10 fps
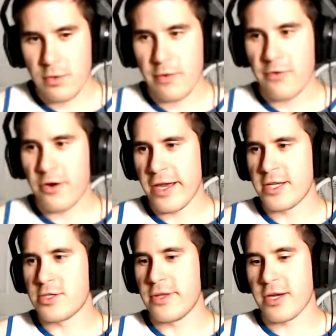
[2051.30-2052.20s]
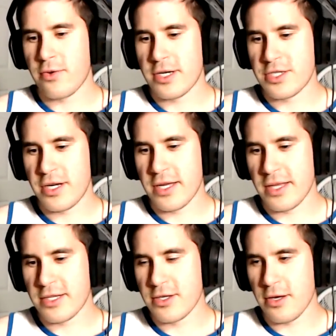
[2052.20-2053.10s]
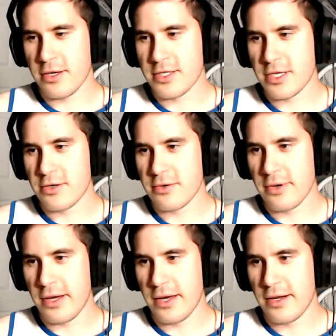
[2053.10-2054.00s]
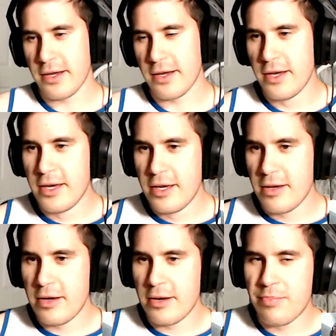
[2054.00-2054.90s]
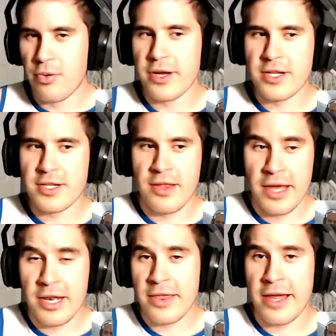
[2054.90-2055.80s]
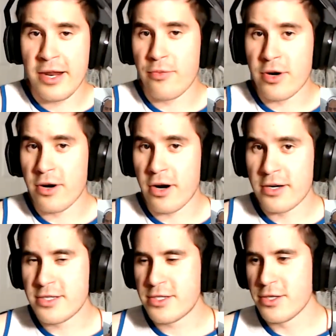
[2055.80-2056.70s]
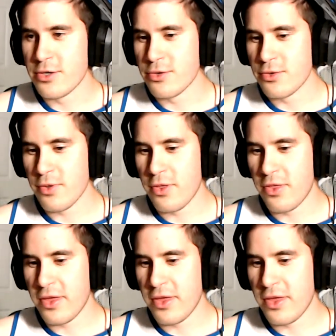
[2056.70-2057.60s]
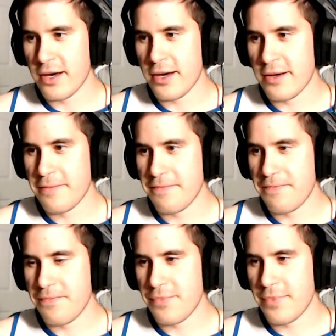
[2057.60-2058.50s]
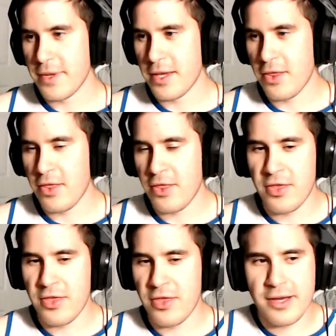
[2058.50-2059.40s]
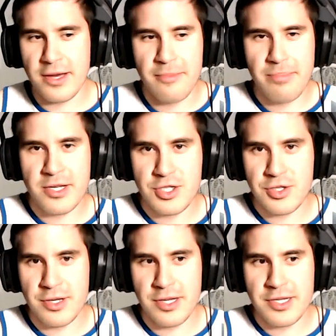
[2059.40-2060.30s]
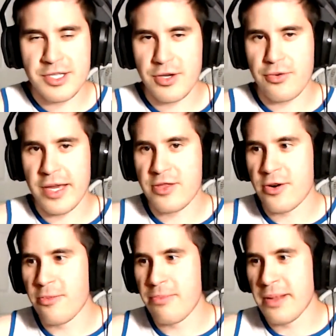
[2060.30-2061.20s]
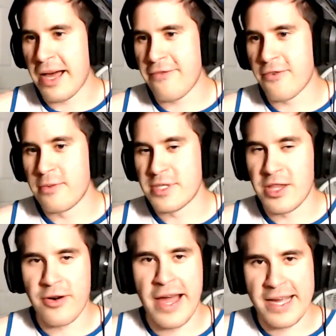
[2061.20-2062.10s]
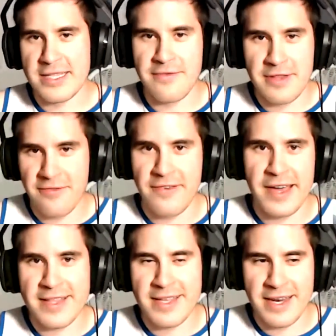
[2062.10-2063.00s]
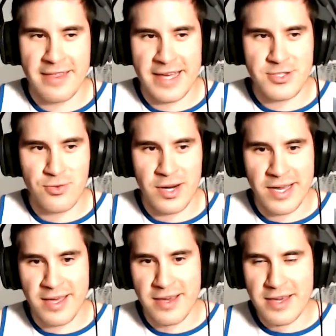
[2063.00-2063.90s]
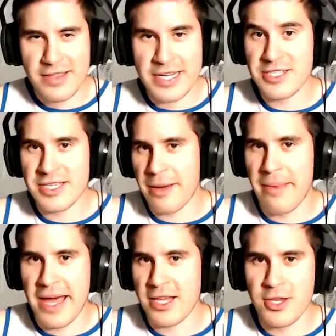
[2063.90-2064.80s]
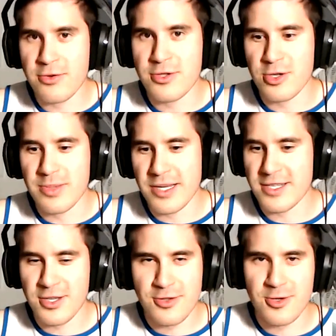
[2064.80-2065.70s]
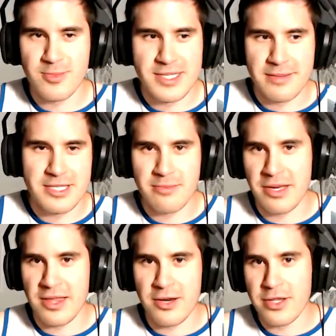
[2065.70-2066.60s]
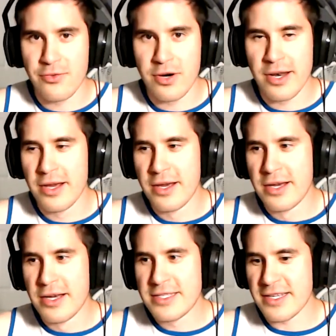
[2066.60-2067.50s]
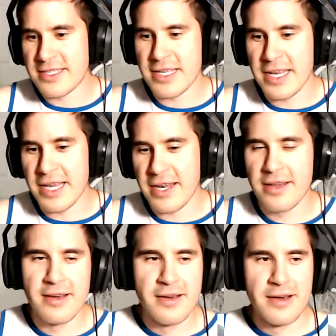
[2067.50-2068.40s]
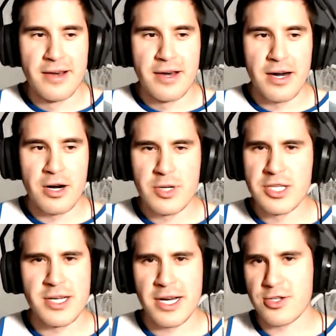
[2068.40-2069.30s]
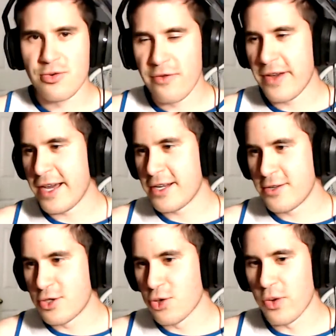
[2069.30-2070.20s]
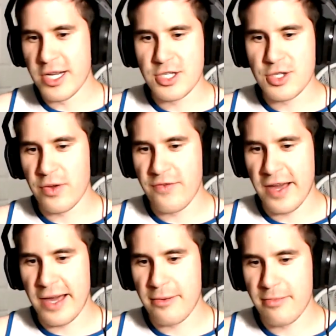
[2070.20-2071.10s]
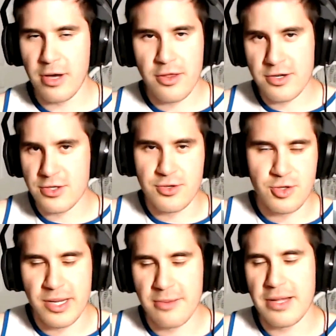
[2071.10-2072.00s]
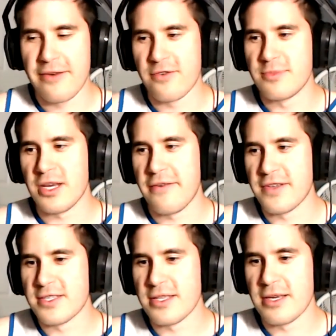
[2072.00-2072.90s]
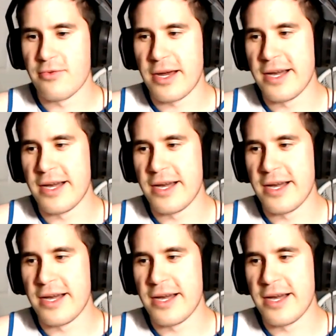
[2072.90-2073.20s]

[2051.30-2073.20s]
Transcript: before I answer that question, I'd like to also point in that in regards to the companies should just create their own platforms, and they're actively failing, and that's why they just get mad at YouTube, because YouTube seems to be the only one succeeding, which is not true. We've had Twitch, we've had other social media platforms obviously rise.